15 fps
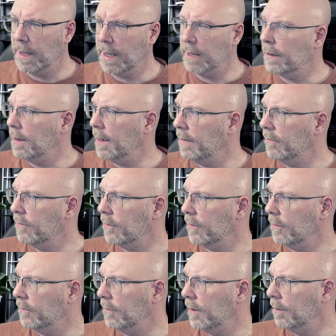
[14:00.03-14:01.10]
live search
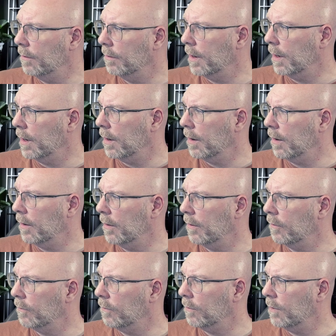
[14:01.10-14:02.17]
here.
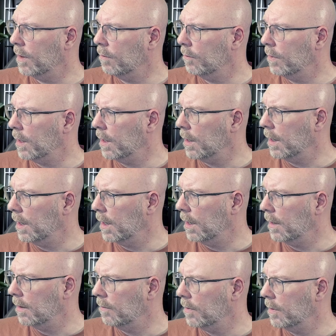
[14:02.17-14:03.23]
So then we can
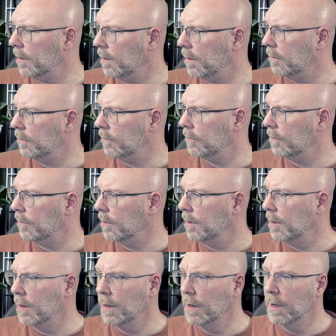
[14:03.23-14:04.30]
have a large,
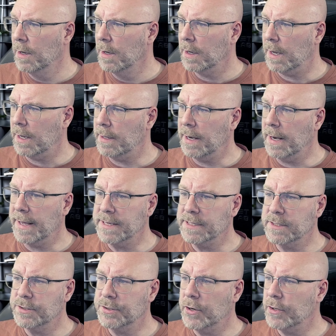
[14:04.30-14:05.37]
and then I can
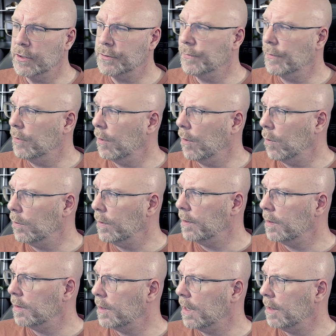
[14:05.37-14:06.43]
search for only the
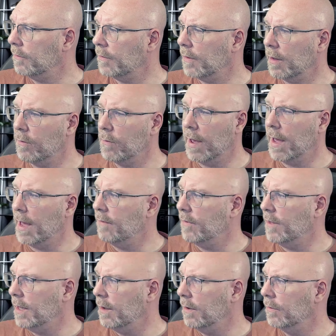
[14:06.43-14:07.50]
things that you have
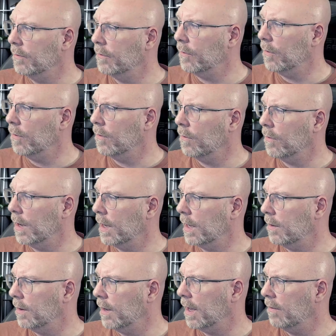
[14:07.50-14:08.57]
here. So I can
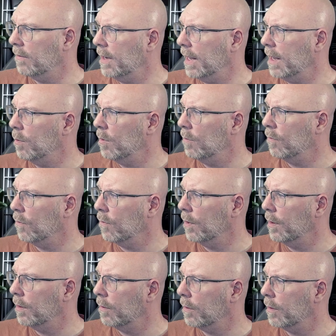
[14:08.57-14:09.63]
have a label for
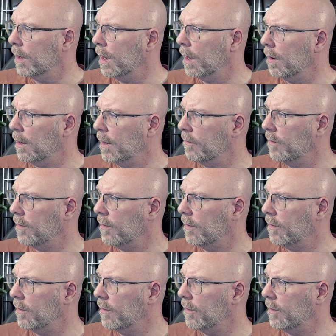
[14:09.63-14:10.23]
it, and let's just do